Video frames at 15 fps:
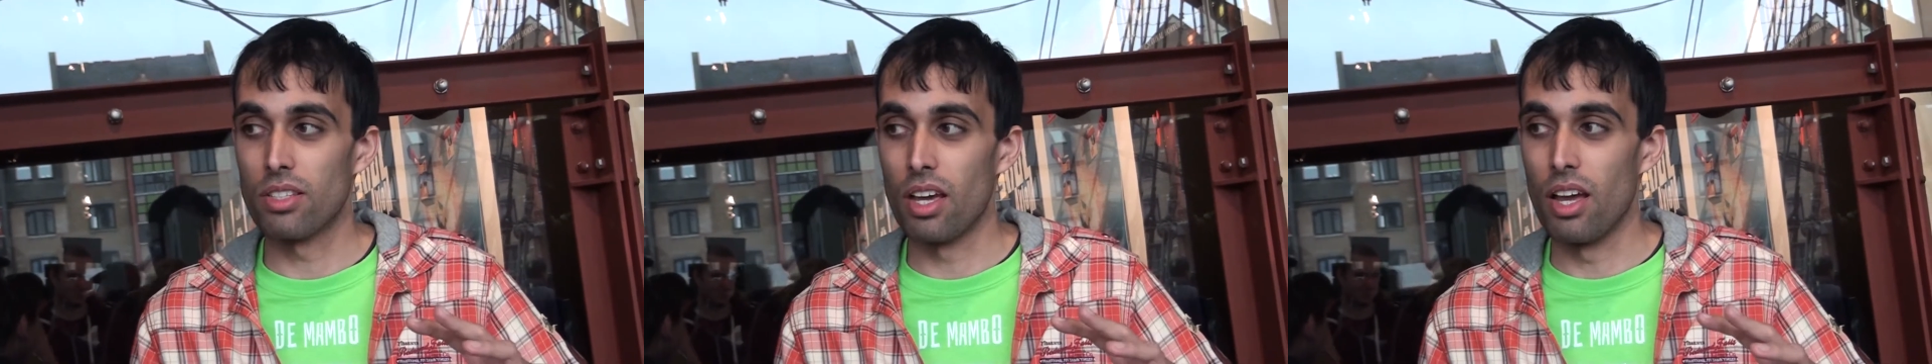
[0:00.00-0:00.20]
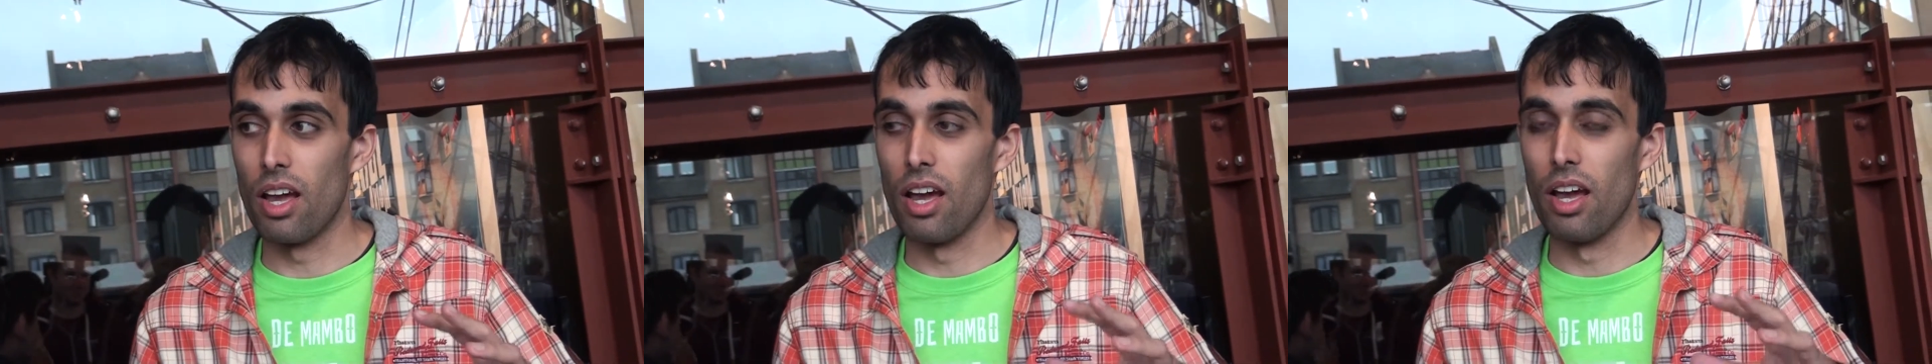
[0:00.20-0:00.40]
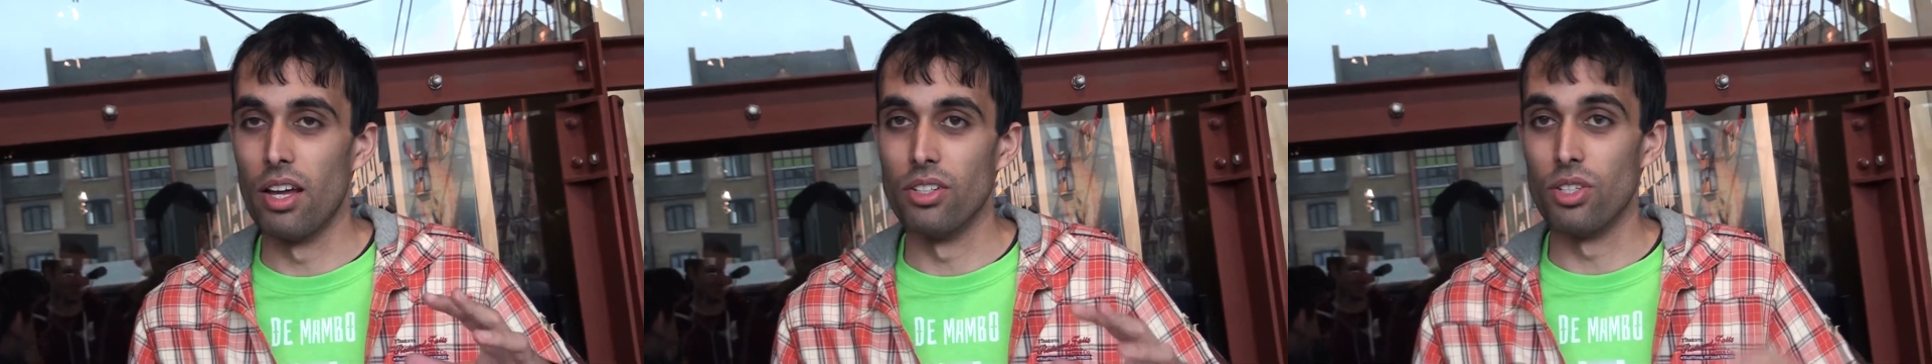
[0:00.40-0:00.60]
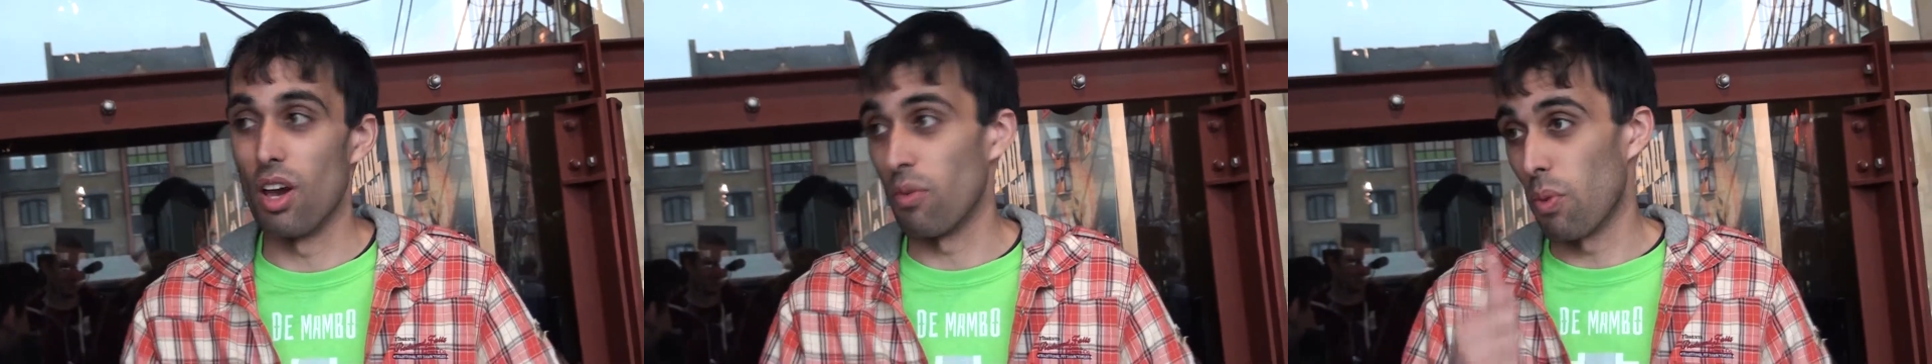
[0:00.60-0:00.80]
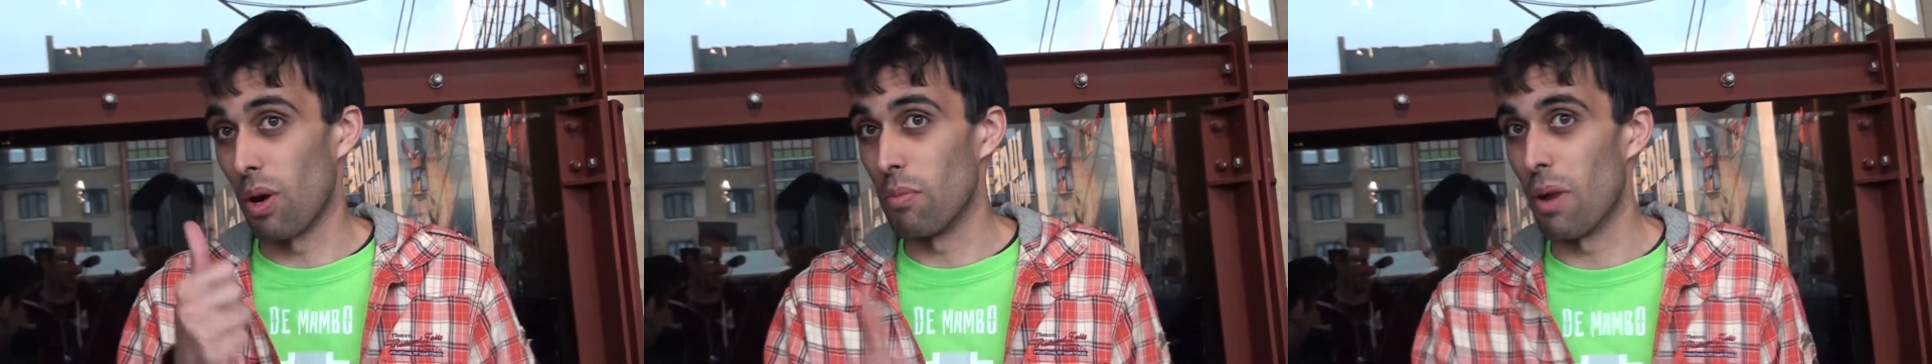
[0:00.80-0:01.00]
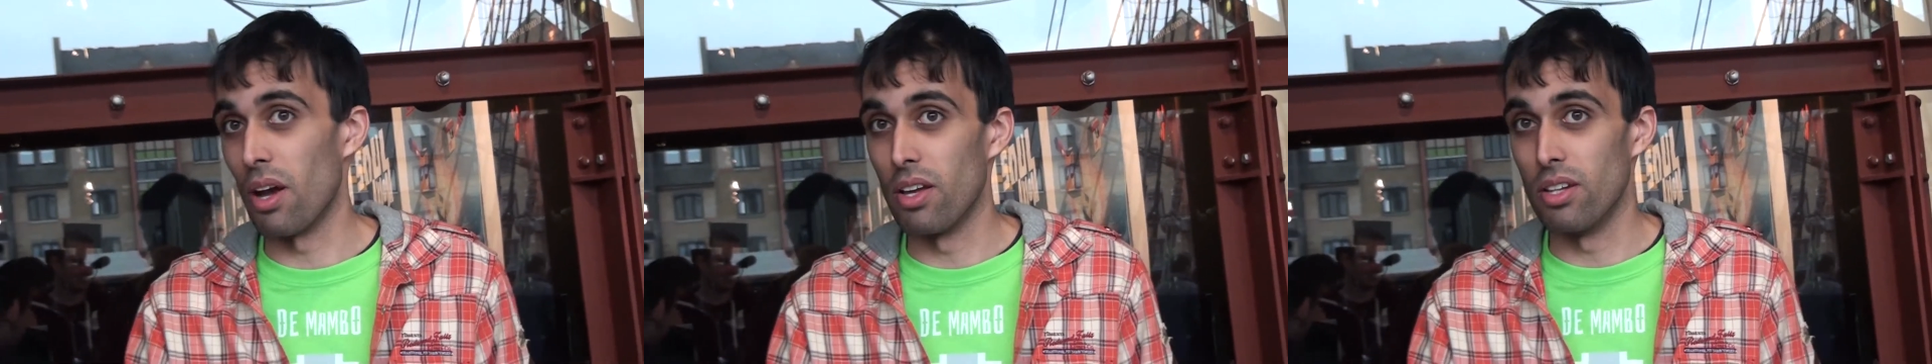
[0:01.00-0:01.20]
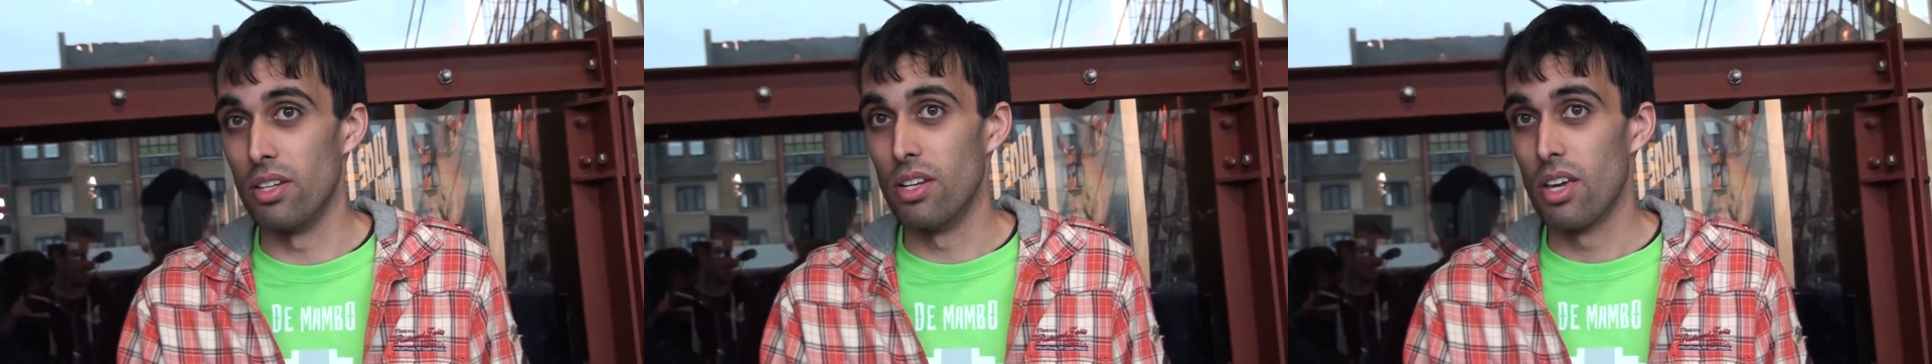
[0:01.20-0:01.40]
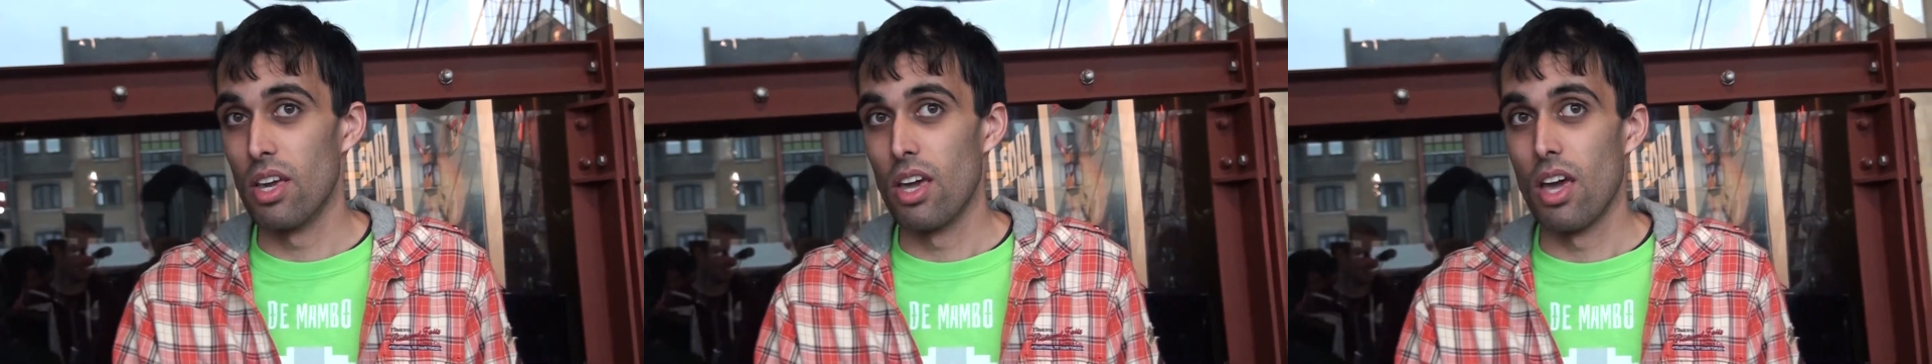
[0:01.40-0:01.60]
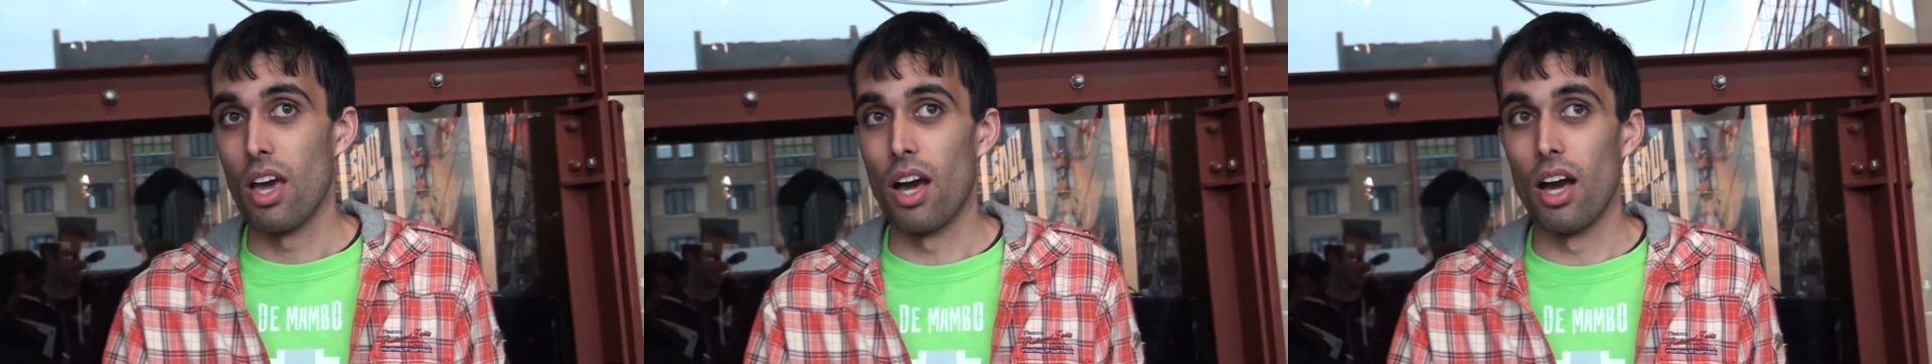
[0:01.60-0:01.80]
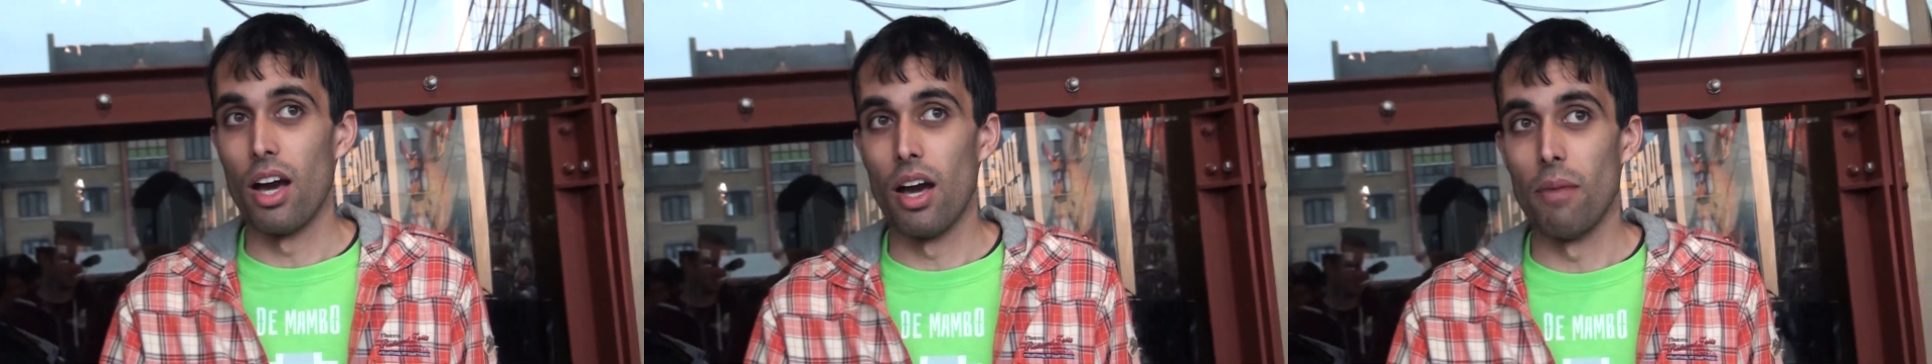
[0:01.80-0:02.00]
And you have one button,
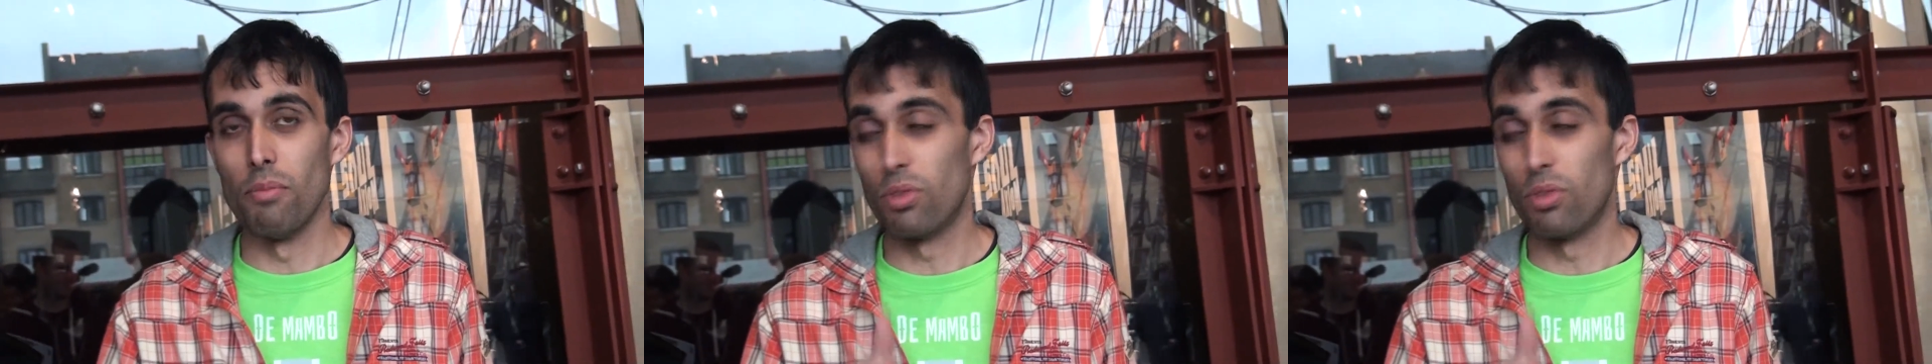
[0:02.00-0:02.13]
um,